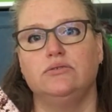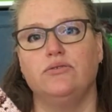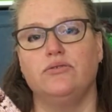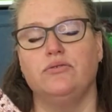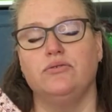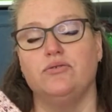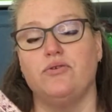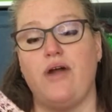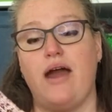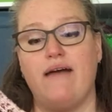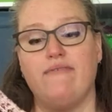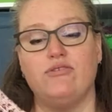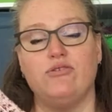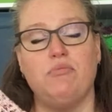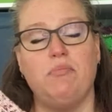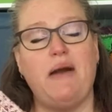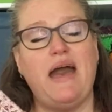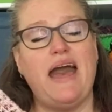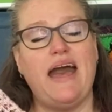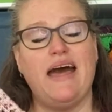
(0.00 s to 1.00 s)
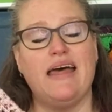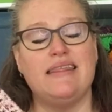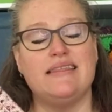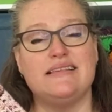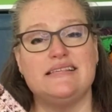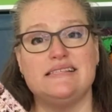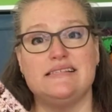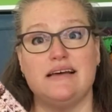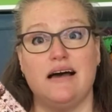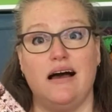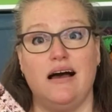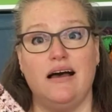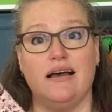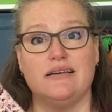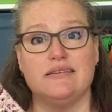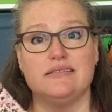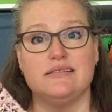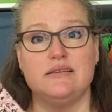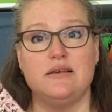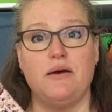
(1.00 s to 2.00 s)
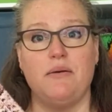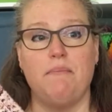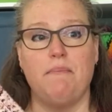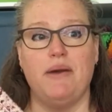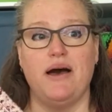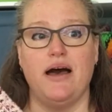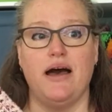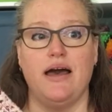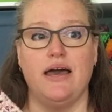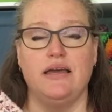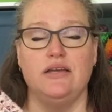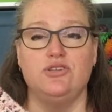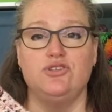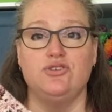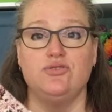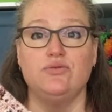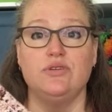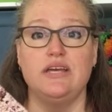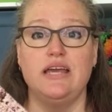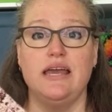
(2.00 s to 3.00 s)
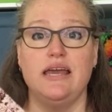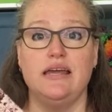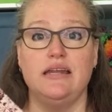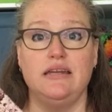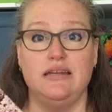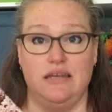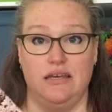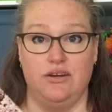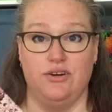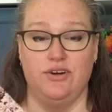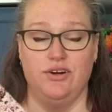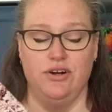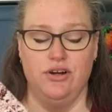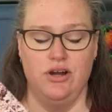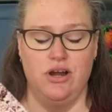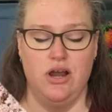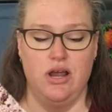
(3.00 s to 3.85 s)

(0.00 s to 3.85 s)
Gravel Path Socks by Julianne Knitter